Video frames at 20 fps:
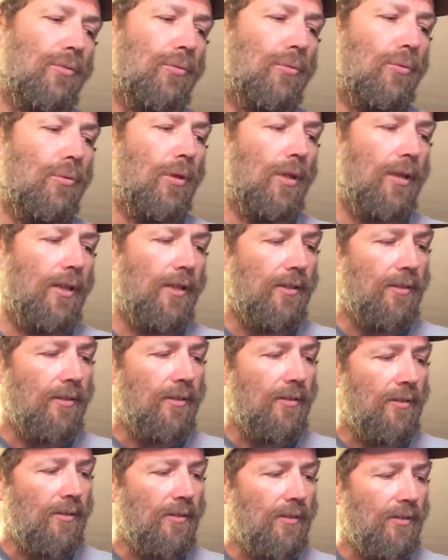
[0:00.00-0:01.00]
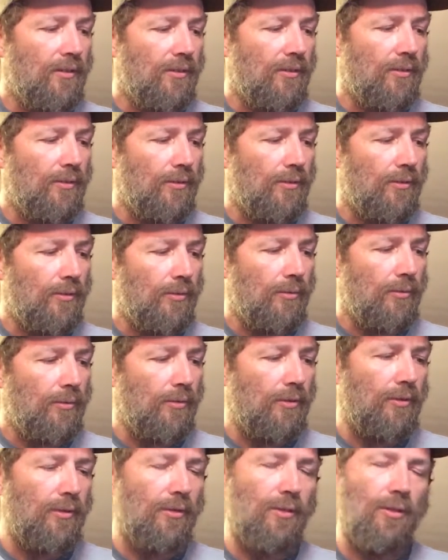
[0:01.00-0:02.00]
1, 2,
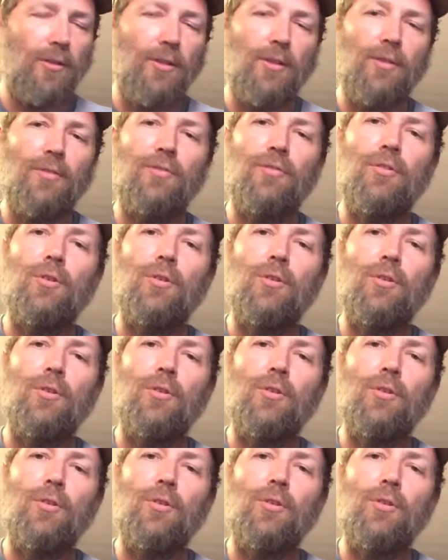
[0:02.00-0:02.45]
3,